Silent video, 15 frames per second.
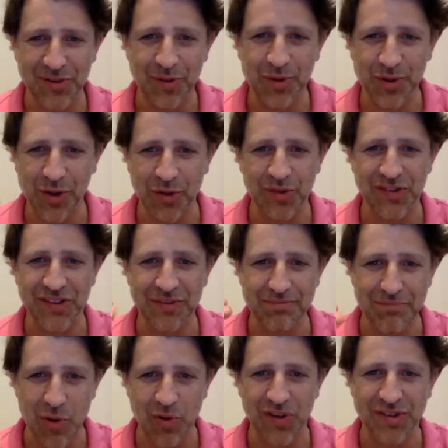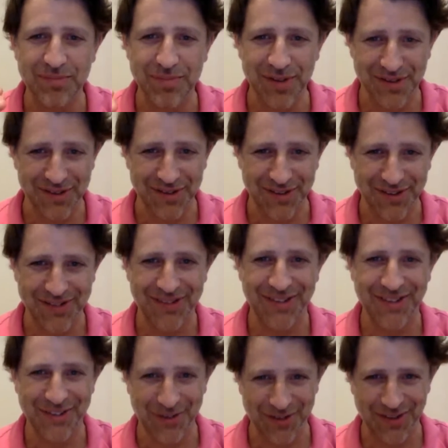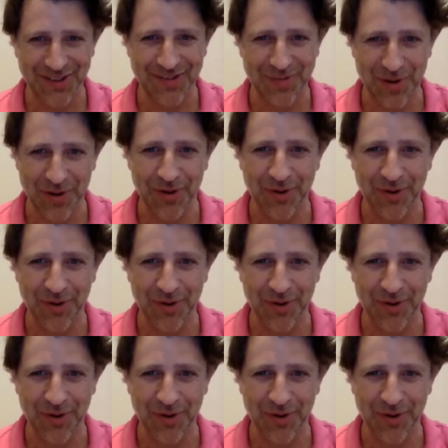closed the most business using Spiro,